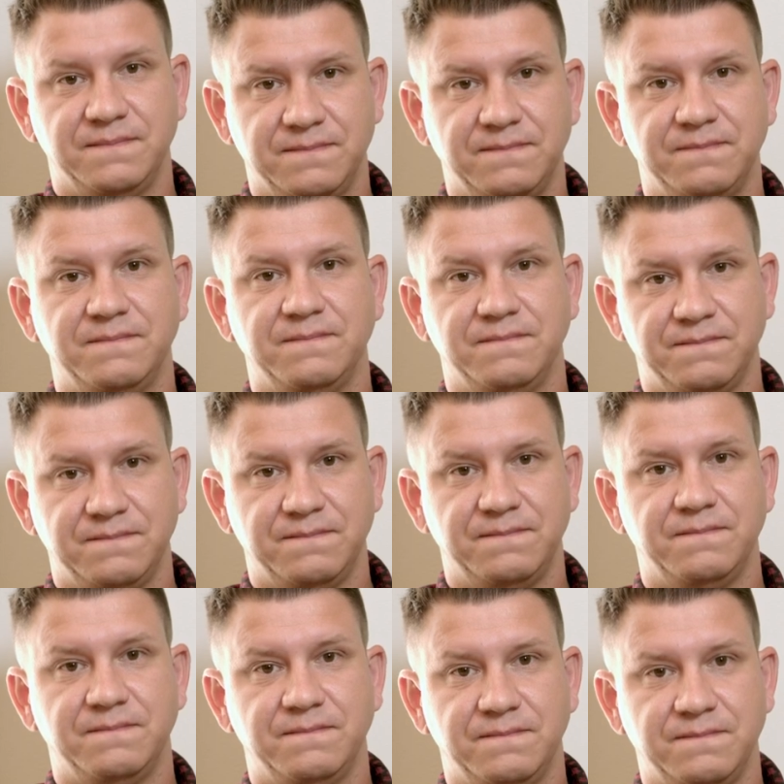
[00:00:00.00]

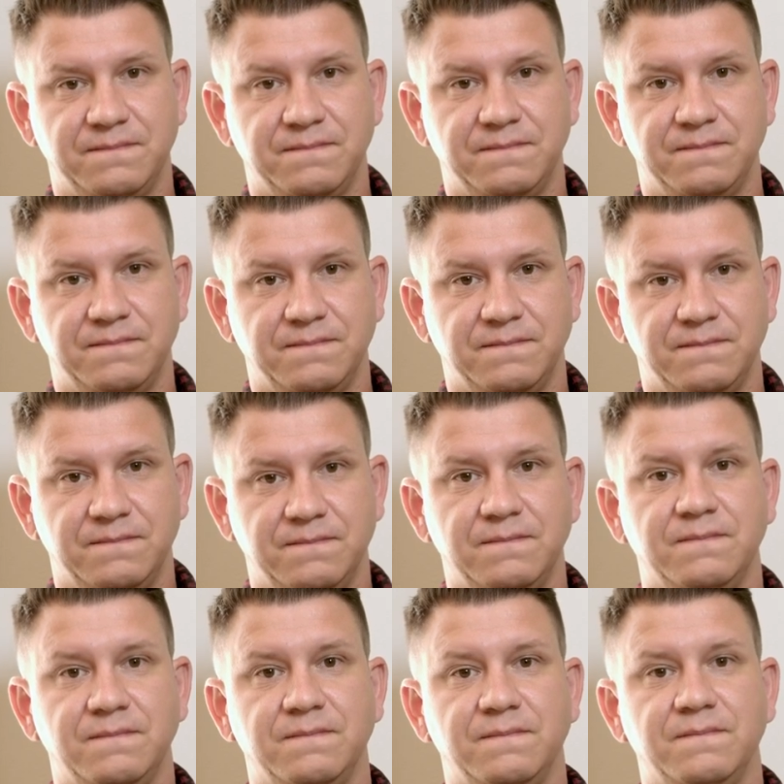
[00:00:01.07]

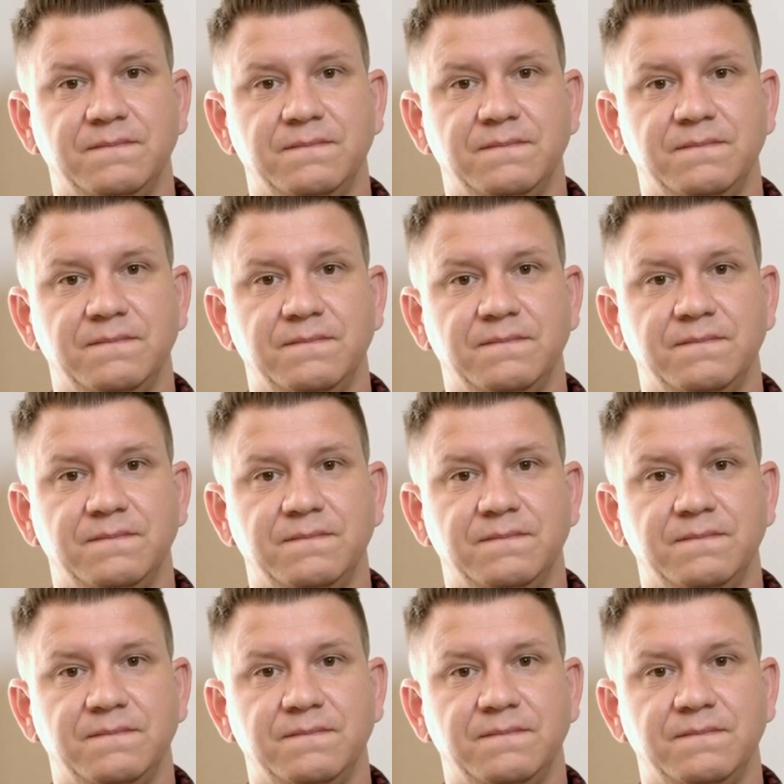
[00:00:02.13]
Nothing is said.